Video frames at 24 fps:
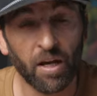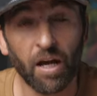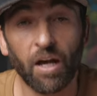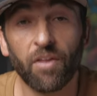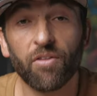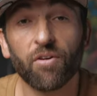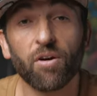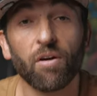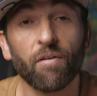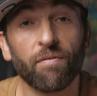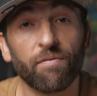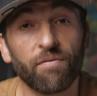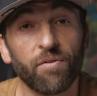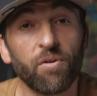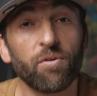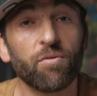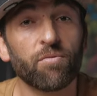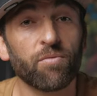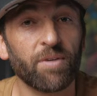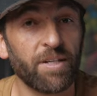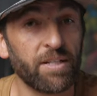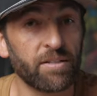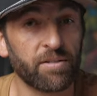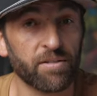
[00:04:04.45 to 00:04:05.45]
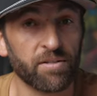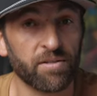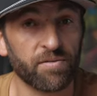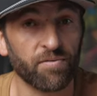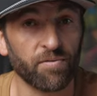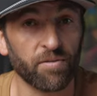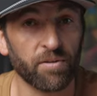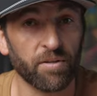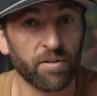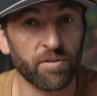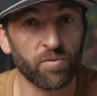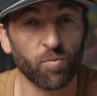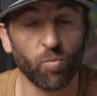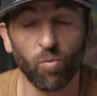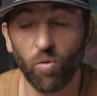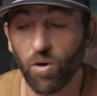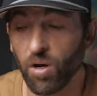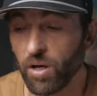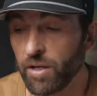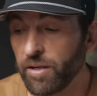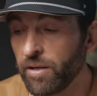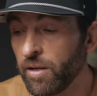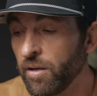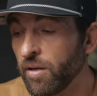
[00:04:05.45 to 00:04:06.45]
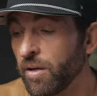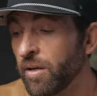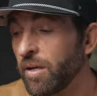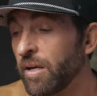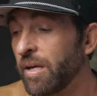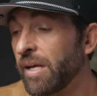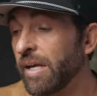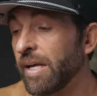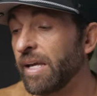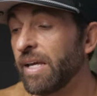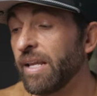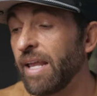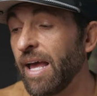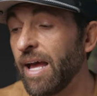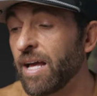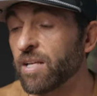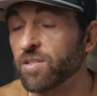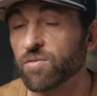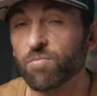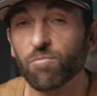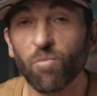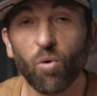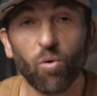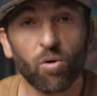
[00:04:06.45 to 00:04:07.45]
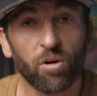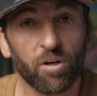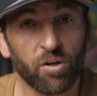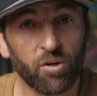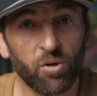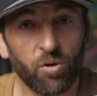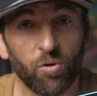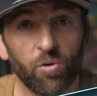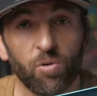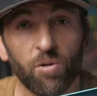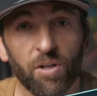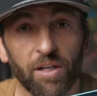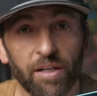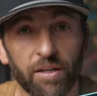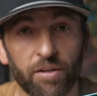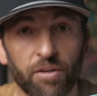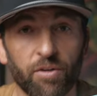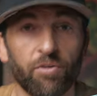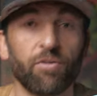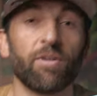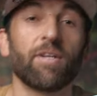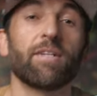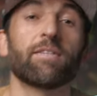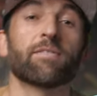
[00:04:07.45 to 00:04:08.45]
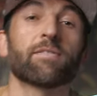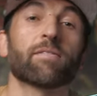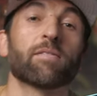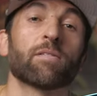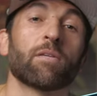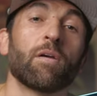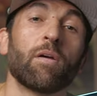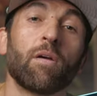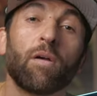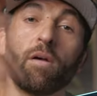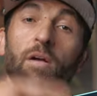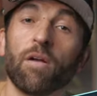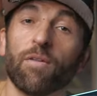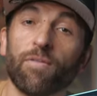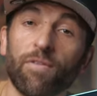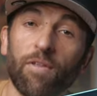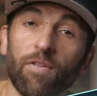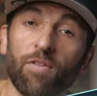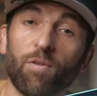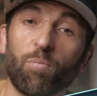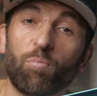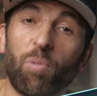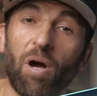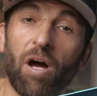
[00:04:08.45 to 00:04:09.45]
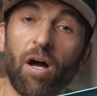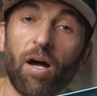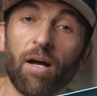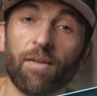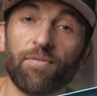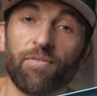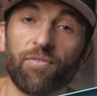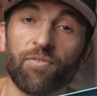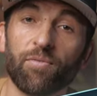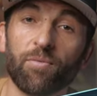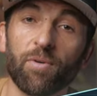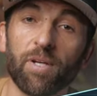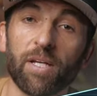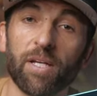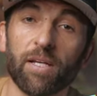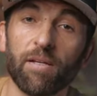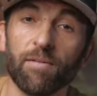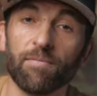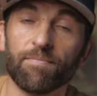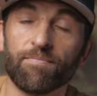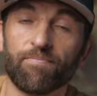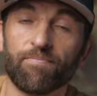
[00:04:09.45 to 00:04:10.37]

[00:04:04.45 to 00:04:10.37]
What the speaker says: And there are a few reasons for this. One, it has more cooling units than the Pod3.